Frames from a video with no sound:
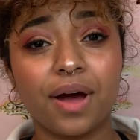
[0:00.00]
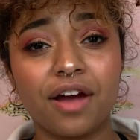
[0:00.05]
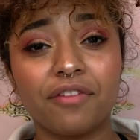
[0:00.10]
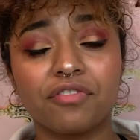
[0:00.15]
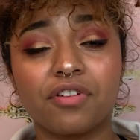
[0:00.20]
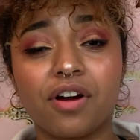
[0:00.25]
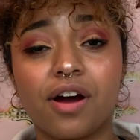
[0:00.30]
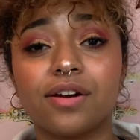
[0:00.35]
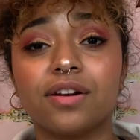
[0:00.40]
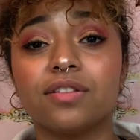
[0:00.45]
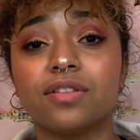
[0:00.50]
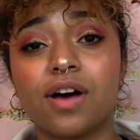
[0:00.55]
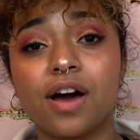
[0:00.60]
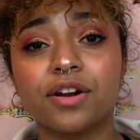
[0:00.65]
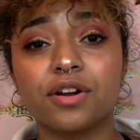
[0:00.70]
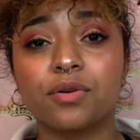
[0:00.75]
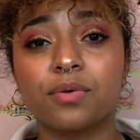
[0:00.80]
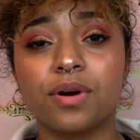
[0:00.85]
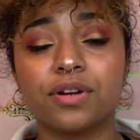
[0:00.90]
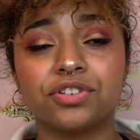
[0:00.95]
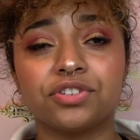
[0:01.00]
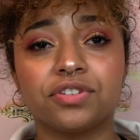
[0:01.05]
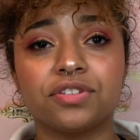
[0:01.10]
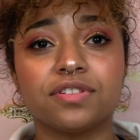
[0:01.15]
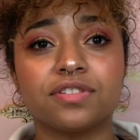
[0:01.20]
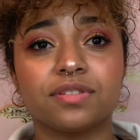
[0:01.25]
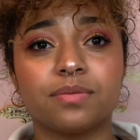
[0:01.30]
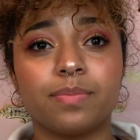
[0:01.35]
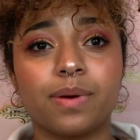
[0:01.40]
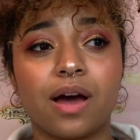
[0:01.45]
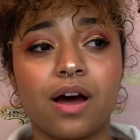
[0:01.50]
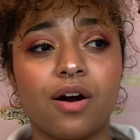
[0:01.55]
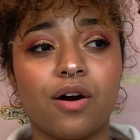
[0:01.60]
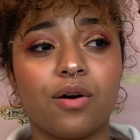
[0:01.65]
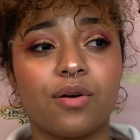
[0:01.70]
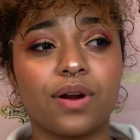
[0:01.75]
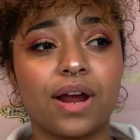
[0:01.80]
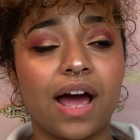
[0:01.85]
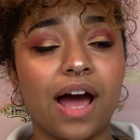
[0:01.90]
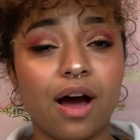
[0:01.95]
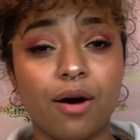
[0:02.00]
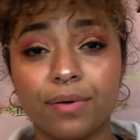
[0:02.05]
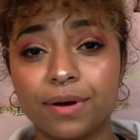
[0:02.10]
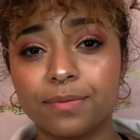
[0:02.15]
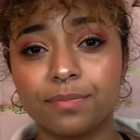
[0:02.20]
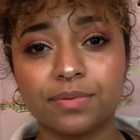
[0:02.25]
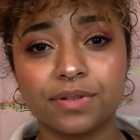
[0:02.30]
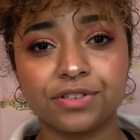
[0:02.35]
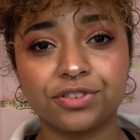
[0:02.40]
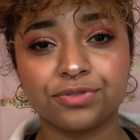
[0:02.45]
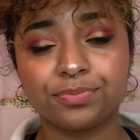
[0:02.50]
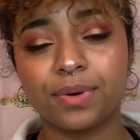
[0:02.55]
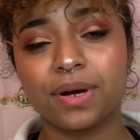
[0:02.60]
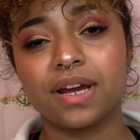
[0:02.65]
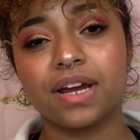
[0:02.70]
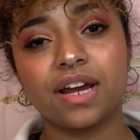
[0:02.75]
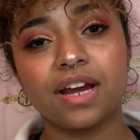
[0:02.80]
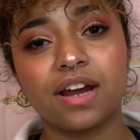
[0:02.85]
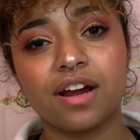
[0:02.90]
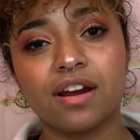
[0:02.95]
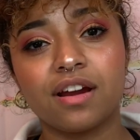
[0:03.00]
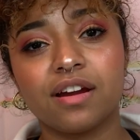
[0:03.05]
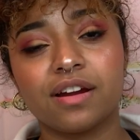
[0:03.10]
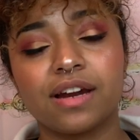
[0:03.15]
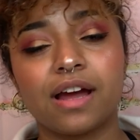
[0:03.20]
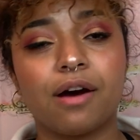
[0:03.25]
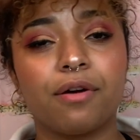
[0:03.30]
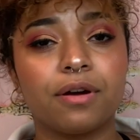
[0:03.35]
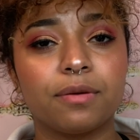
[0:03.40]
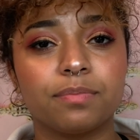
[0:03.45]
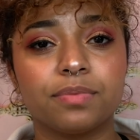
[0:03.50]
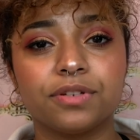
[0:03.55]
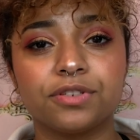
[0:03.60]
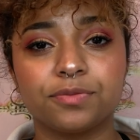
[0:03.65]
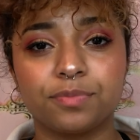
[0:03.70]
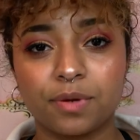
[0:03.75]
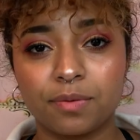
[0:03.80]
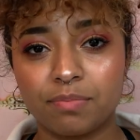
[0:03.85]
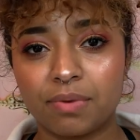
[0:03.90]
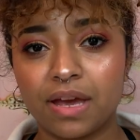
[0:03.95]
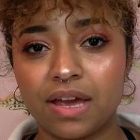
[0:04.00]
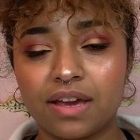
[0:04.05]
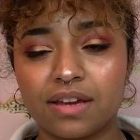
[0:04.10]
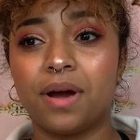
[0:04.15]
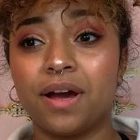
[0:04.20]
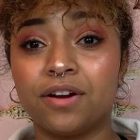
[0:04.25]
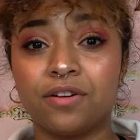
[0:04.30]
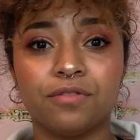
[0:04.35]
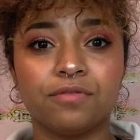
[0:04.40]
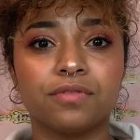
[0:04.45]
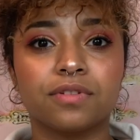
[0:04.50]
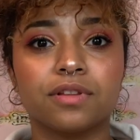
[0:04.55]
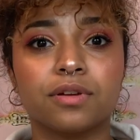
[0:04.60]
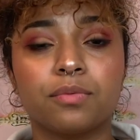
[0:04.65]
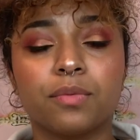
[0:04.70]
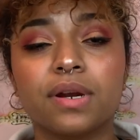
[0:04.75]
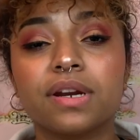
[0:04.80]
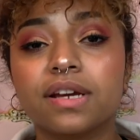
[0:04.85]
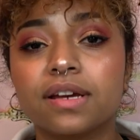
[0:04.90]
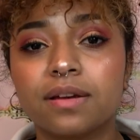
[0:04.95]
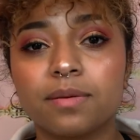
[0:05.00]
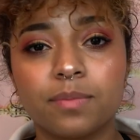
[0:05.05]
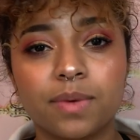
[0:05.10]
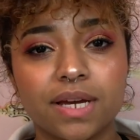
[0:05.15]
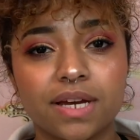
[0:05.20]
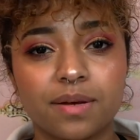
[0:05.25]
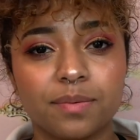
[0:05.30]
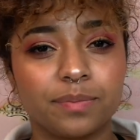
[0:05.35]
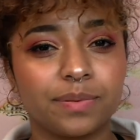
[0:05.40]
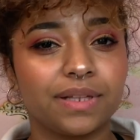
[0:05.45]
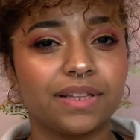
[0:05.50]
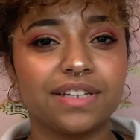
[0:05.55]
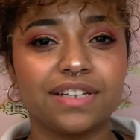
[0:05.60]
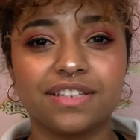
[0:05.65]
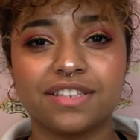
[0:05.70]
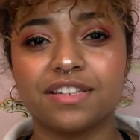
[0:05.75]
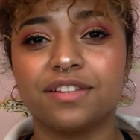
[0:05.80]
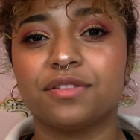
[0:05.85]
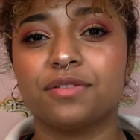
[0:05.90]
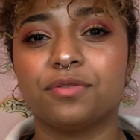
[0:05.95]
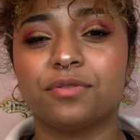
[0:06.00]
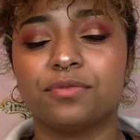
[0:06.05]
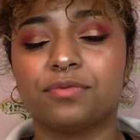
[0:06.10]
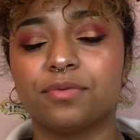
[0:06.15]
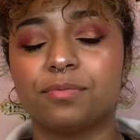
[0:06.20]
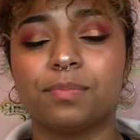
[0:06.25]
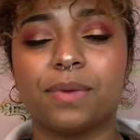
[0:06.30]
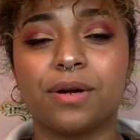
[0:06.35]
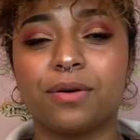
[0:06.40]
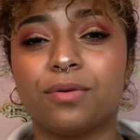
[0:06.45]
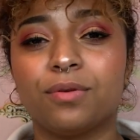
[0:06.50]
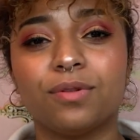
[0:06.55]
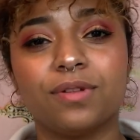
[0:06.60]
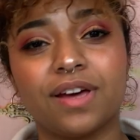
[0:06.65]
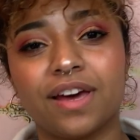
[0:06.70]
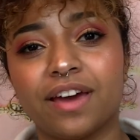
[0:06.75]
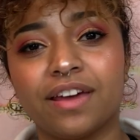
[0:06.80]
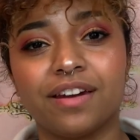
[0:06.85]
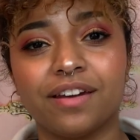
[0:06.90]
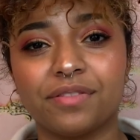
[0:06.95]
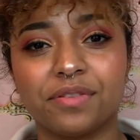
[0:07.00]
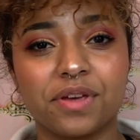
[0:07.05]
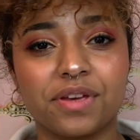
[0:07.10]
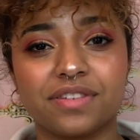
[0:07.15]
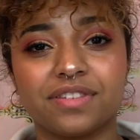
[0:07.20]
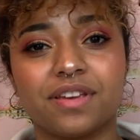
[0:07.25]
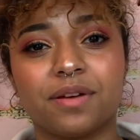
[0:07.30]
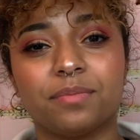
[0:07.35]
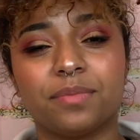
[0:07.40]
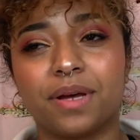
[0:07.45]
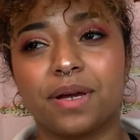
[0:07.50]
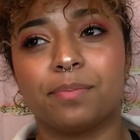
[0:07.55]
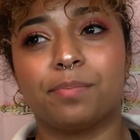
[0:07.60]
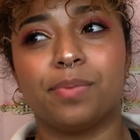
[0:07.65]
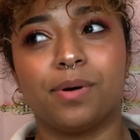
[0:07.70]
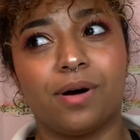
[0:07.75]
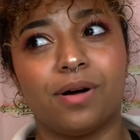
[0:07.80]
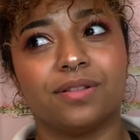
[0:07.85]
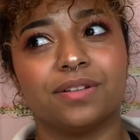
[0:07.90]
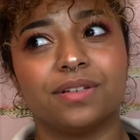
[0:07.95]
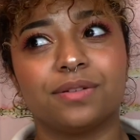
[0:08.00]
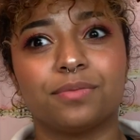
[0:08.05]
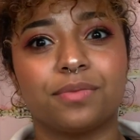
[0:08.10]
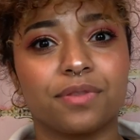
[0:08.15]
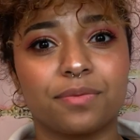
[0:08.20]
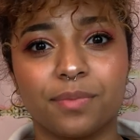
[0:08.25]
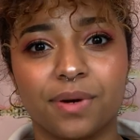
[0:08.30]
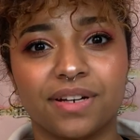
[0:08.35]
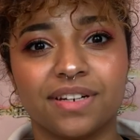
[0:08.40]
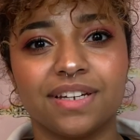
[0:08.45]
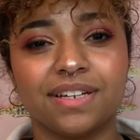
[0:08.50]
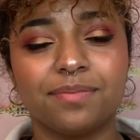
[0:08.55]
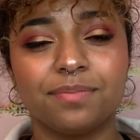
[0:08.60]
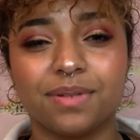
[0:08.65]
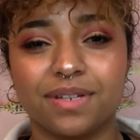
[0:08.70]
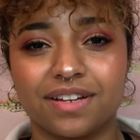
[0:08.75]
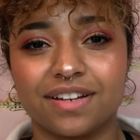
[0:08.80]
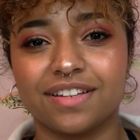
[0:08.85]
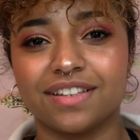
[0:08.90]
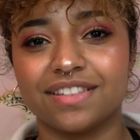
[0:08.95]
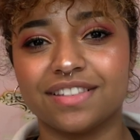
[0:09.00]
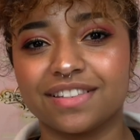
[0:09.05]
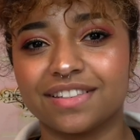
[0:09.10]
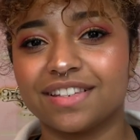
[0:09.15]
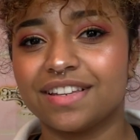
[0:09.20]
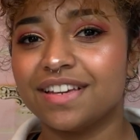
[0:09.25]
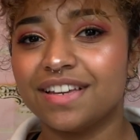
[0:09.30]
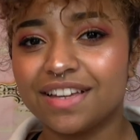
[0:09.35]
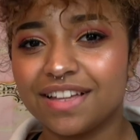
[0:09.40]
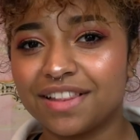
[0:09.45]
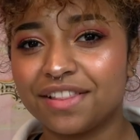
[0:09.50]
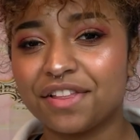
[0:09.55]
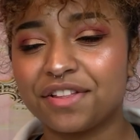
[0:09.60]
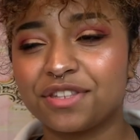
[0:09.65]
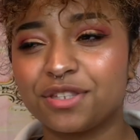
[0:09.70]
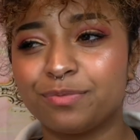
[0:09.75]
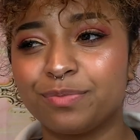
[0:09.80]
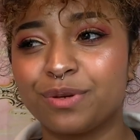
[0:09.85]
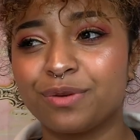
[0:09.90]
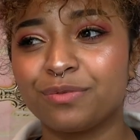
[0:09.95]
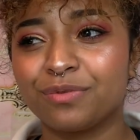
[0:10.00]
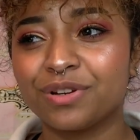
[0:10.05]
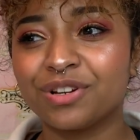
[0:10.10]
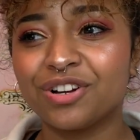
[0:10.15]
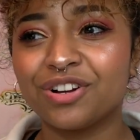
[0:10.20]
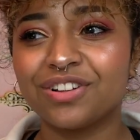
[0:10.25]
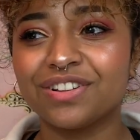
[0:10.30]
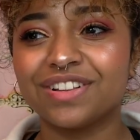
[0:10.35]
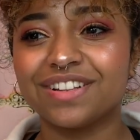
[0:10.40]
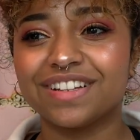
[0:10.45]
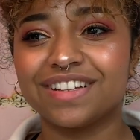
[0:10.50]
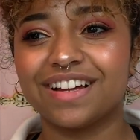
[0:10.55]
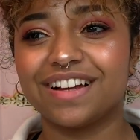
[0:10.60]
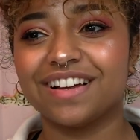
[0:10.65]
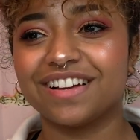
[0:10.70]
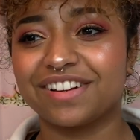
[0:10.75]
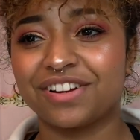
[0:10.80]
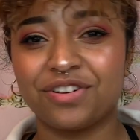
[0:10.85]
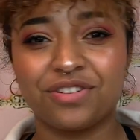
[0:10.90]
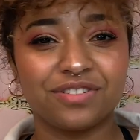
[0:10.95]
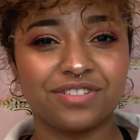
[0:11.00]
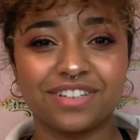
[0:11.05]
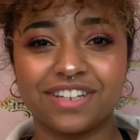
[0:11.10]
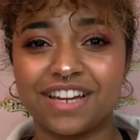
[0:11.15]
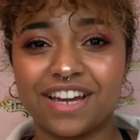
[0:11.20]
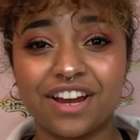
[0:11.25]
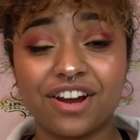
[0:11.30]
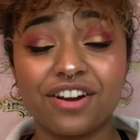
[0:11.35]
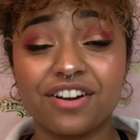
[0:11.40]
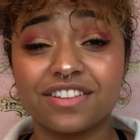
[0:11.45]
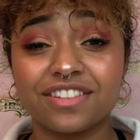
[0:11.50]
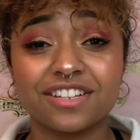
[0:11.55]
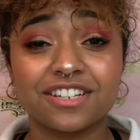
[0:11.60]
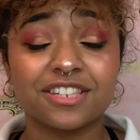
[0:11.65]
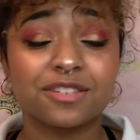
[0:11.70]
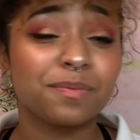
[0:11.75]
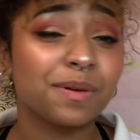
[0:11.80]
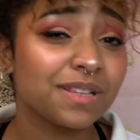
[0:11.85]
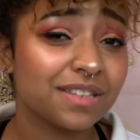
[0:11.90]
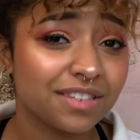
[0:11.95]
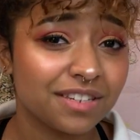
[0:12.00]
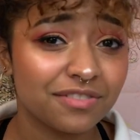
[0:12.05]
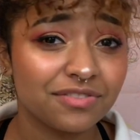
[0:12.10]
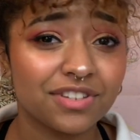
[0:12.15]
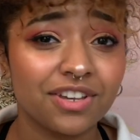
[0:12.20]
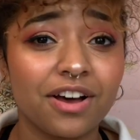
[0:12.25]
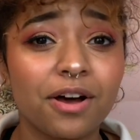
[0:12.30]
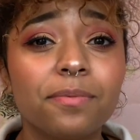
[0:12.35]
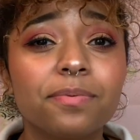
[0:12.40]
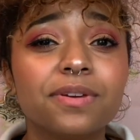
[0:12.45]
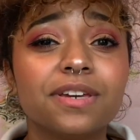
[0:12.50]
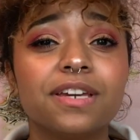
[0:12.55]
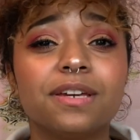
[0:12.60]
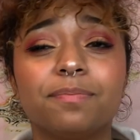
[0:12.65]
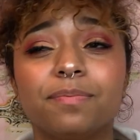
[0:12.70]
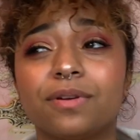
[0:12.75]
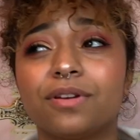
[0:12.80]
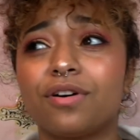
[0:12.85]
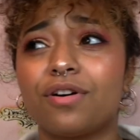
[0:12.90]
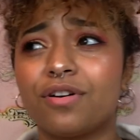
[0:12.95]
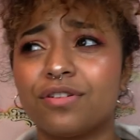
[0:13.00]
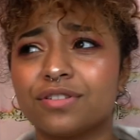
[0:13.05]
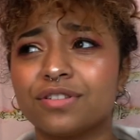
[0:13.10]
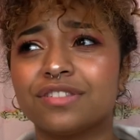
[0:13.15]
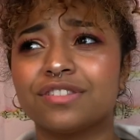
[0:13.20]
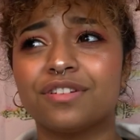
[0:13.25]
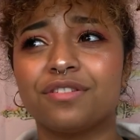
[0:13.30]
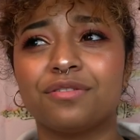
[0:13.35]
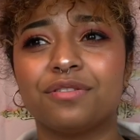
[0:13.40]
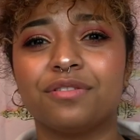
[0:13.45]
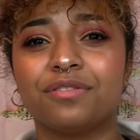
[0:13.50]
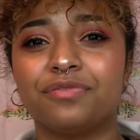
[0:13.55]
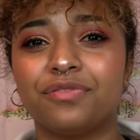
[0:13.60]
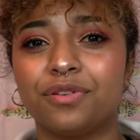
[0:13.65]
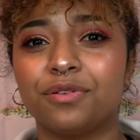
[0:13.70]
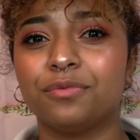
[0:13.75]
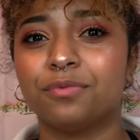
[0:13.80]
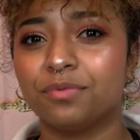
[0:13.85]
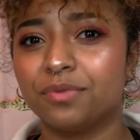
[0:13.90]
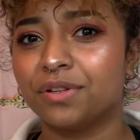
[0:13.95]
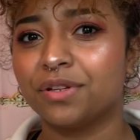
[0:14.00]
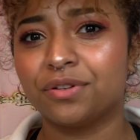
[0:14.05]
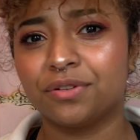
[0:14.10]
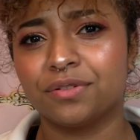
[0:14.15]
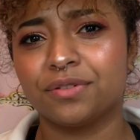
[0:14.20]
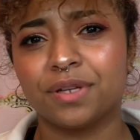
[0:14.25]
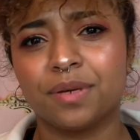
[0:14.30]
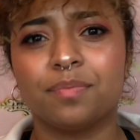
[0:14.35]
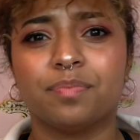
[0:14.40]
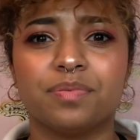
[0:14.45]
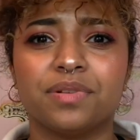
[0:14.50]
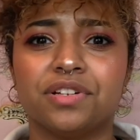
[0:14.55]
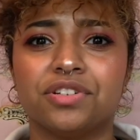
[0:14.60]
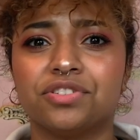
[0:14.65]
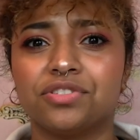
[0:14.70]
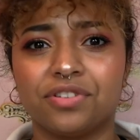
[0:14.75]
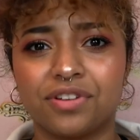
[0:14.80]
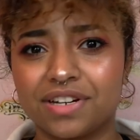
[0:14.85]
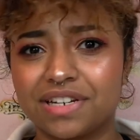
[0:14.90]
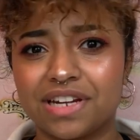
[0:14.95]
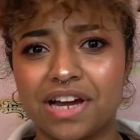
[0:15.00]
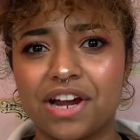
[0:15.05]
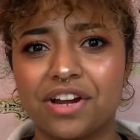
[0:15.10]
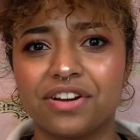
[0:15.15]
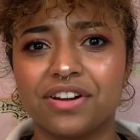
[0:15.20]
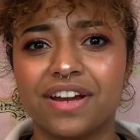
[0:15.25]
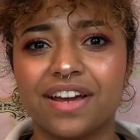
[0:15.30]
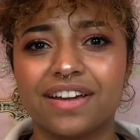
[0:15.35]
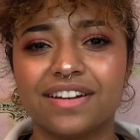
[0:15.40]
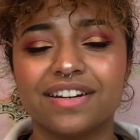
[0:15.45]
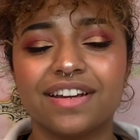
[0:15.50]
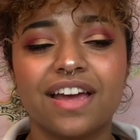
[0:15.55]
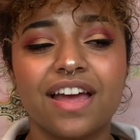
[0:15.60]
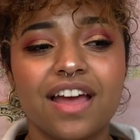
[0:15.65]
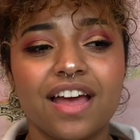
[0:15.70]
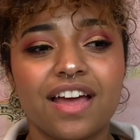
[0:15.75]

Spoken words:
I've gotten a lot of questions about how I bleach my hair and how I bleach my bangs. I don't really want to commit completely to my whole head unless I'm like balling with money, because let's be real, curly hair is expensive to upkeep, and also if you literally bleach your entire head.